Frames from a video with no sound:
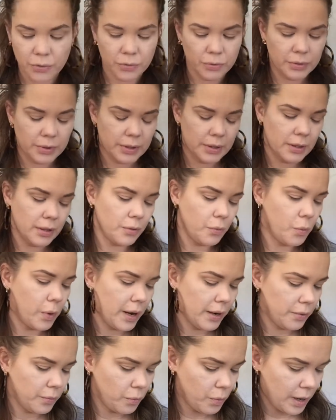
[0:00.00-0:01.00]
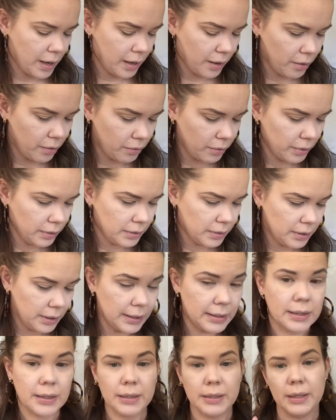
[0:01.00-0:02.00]
Use the Wet n Wild.
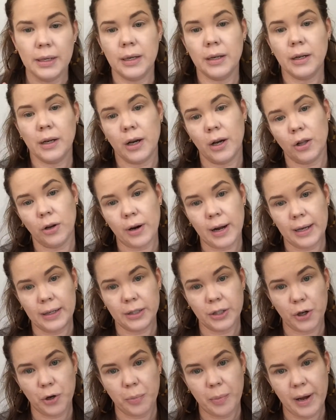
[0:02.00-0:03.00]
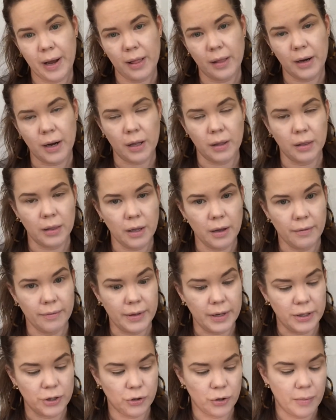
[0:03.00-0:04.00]
It's a 10 color eyeshadow palette. I love
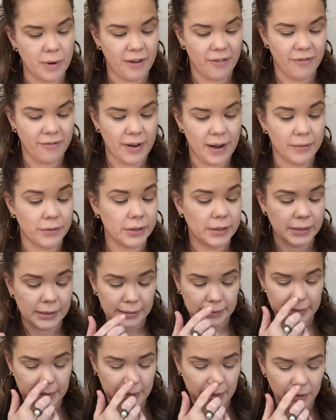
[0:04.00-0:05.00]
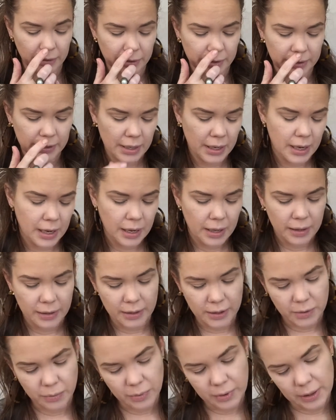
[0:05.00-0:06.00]
these. They're about $5 or $6.
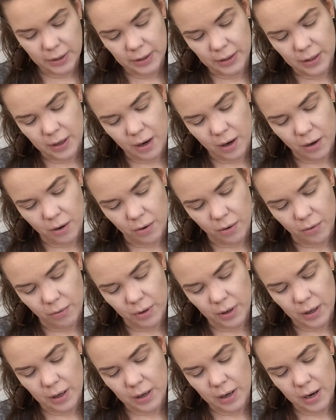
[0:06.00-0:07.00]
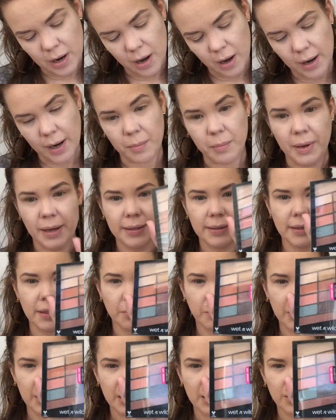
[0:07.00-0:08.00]
This one is called Not a
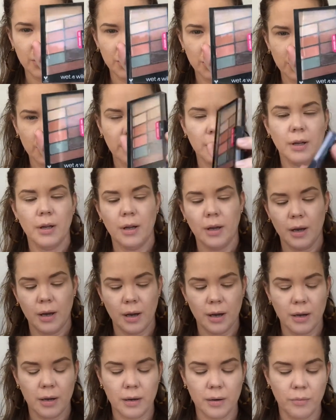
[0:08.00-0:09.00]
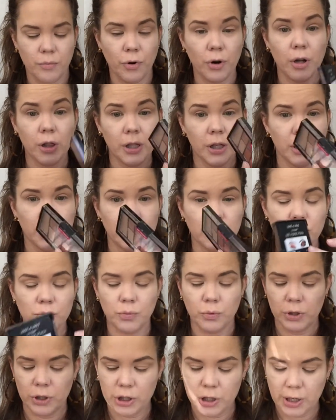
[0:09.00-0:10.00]
Basic Peach. We're only going to use
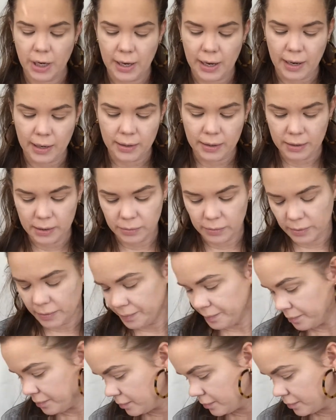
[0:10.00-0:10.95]
one shade out of this one.